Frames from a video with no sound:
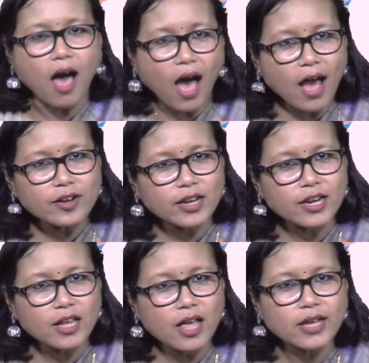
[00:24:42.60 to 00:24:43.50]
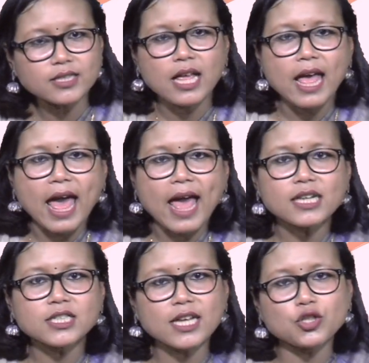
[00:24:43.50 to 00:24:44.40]
art areas,
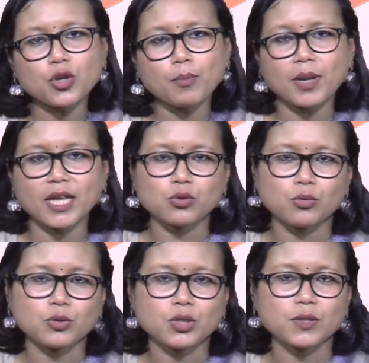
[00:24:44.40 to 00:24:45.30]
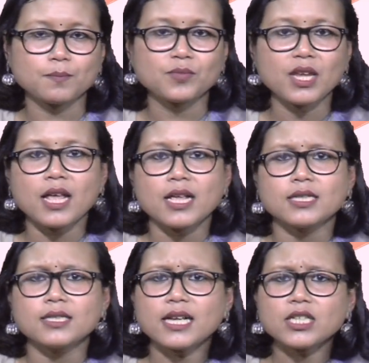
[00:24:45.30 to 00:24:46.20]
and sensory play zones.
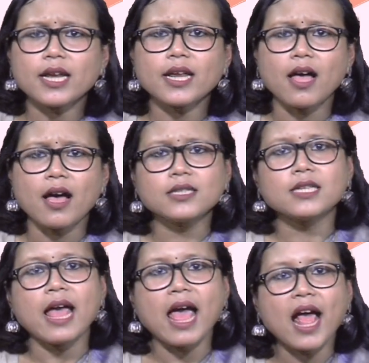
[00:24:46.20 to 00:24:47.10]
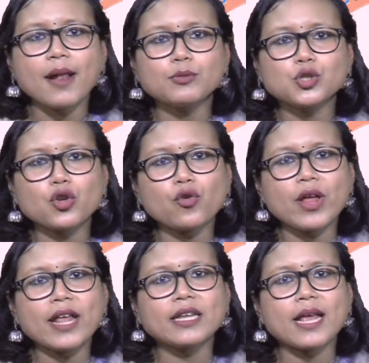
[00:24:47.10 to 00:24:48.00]
Such areas help
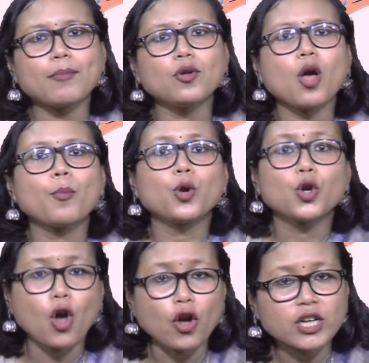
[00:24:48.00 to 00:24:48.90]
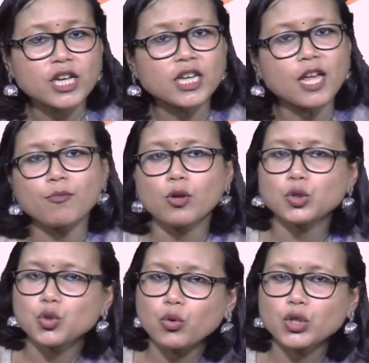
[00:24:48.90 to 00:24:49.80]
children develop cognitive,
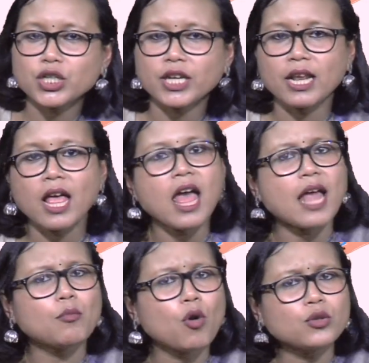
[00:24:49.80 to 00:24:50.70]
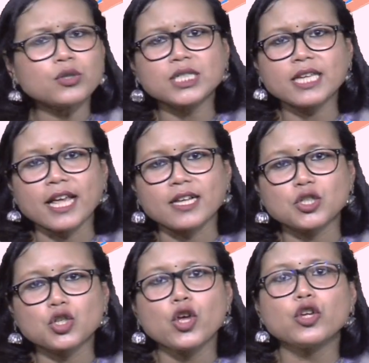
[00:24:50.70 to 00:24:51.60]
social, and motor
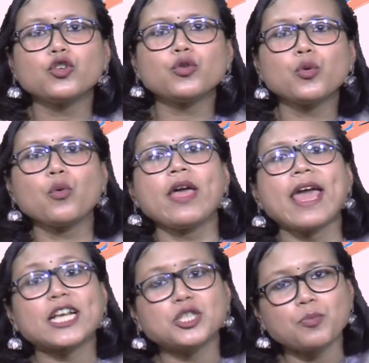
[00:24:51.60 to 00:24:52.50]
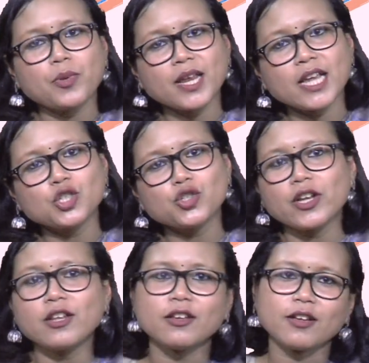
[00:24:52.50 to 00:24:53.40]
skills through experiential
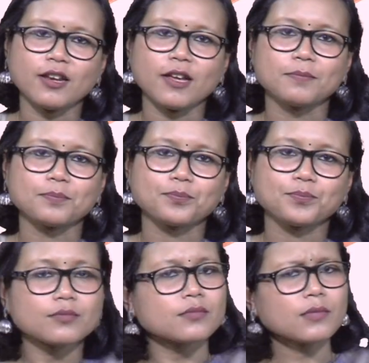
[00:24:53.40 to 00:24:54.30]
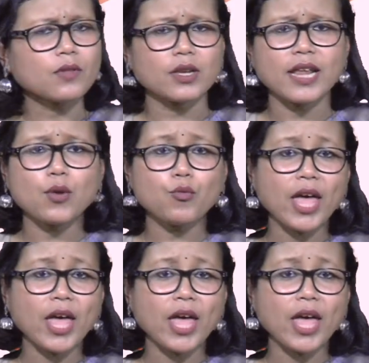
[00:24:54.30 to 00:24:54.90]
learning. Then we